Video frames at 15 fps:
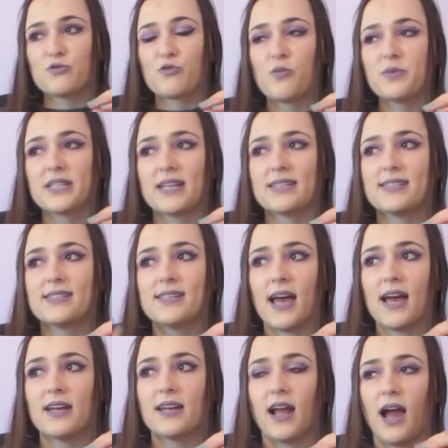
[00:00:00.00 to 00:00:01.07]
Thomas had
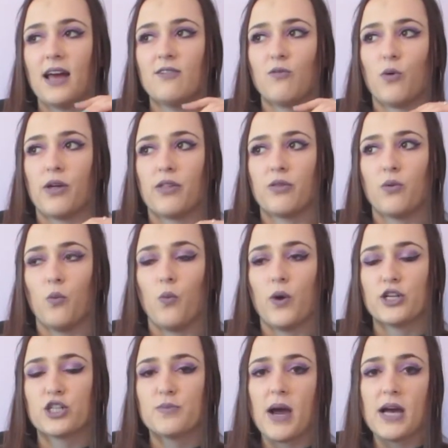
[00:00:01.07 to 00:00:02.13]
said kind of with
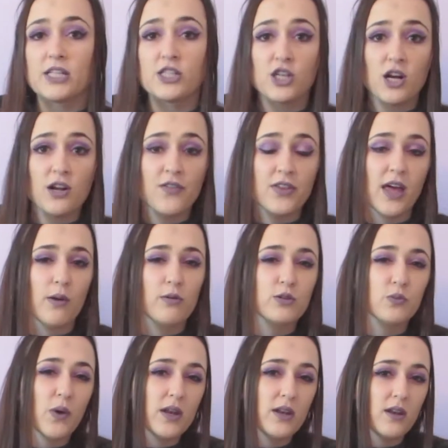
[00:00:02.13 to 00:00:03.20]
Wishmaster that was
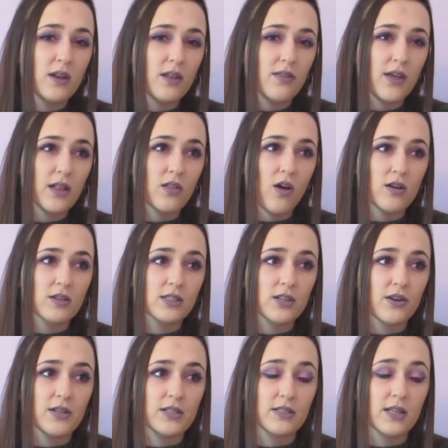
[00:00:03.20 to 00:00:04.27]
when they lost
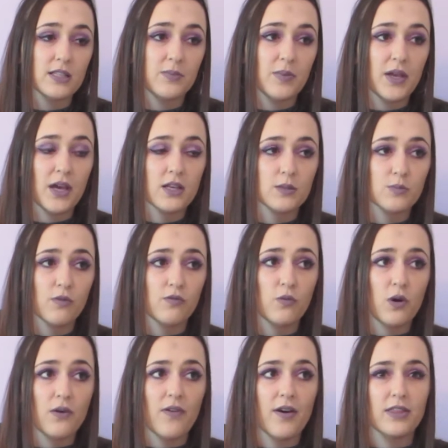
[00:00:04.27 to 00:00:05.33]
their innocence, because
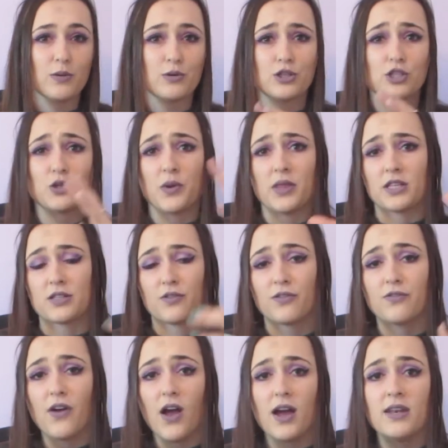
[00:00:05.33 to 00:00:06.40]
before that they were just doing this for
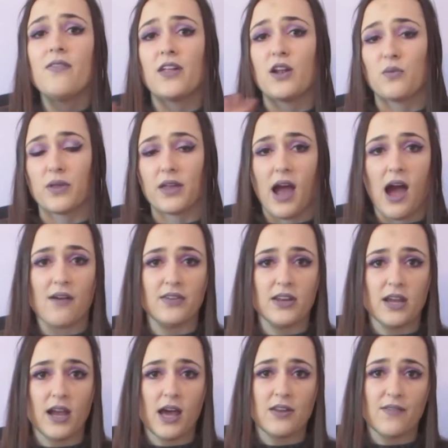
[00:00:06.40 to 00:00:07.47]
fun, didn't really have
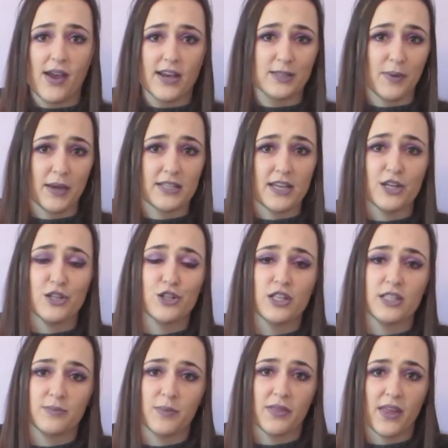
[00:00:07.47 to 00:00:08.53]
any kind of
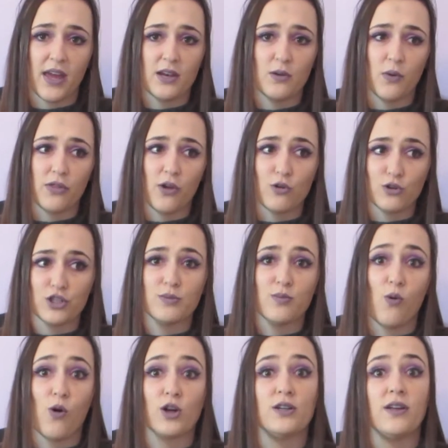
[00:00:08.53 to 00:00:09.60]
expectations, but then with
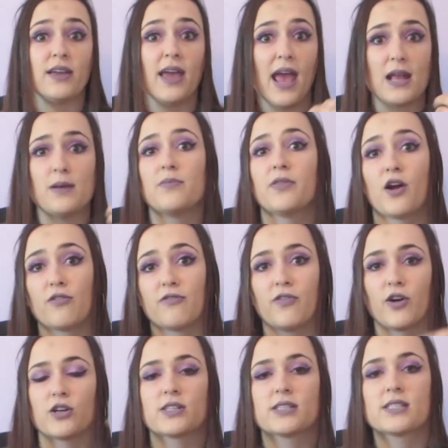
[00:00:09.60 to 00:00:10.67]
Oceanborn came their
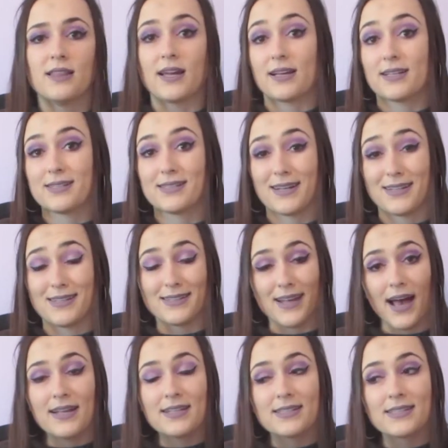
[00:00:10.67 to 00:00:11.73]
first like
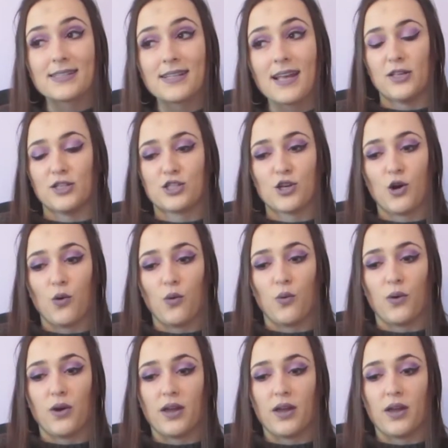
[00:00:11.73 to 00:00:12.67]
success, and so